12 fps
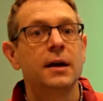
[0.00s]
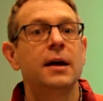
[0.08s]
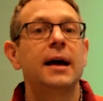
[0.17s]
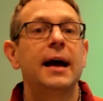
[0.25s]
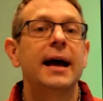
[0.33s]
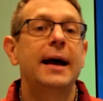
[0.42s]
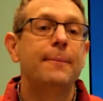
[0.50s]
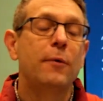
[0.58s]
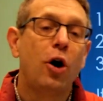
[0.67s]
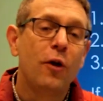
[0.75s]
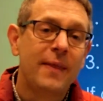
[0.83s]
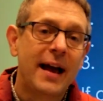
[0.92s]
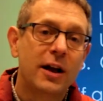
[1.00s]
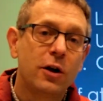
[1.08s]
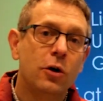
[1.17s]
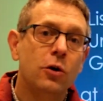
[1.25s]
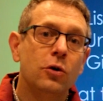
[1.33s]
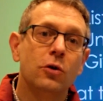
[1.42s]
On that
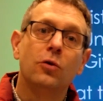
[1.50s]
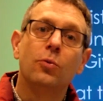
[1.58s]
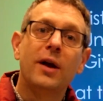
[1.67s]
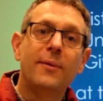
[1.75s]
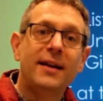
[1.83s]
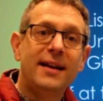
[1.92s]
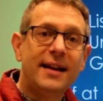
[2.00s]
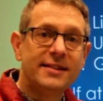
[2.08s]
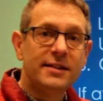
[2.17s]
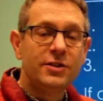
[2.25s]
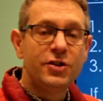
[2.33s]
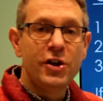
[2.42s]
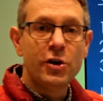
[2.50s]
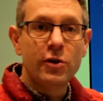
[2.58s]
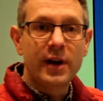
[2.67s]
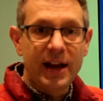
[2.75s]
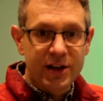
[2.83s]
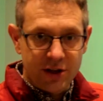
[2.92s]
call, we will listen to your
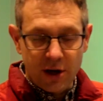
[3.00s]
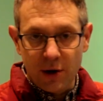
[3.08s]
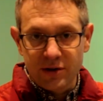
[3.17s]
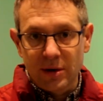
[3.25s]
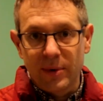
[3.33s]
issues and we'll